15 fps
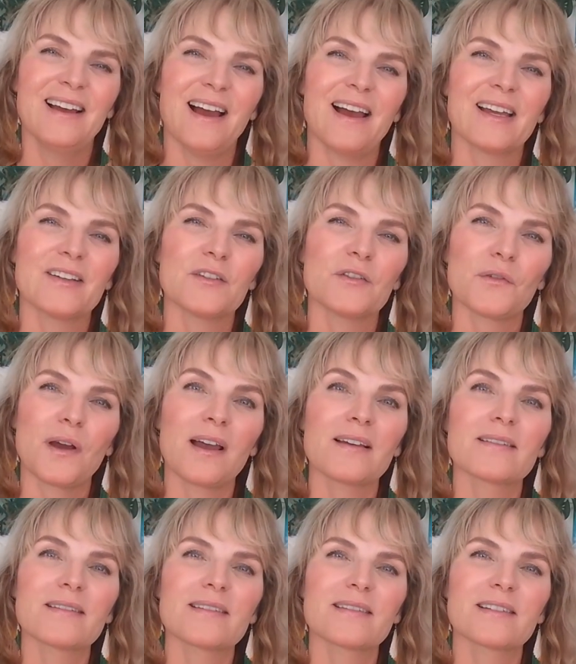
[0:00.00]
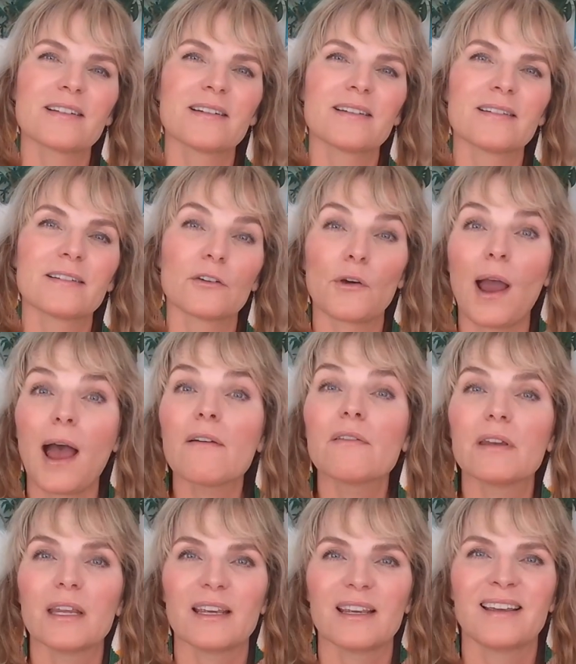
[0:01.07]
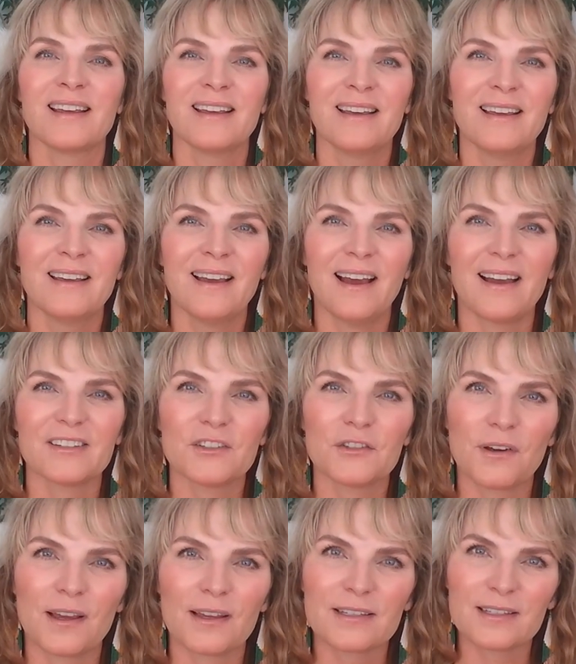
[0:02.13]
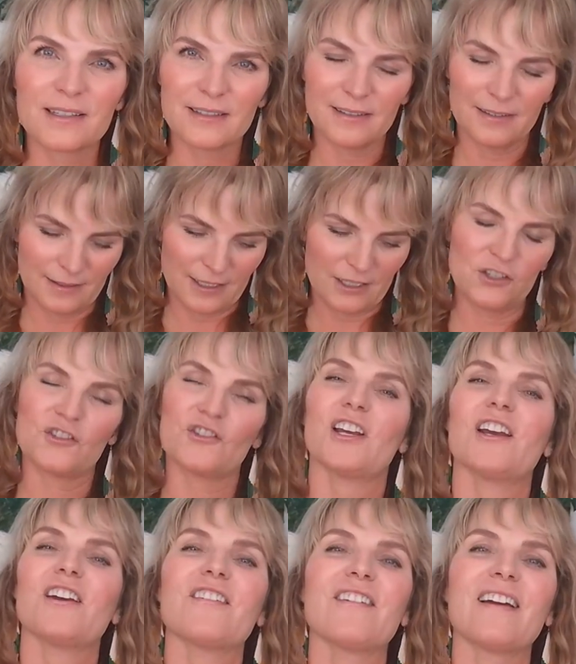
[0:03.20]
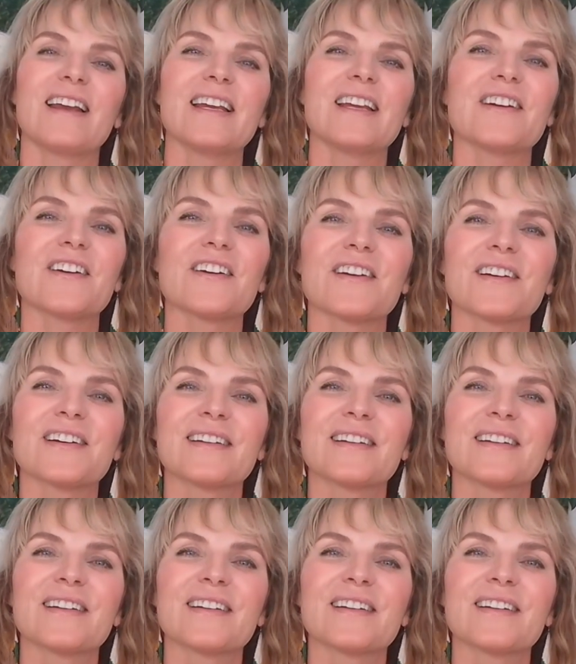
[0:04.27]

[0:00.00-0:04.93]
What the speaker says: I trust gravity. I trust this chair right here.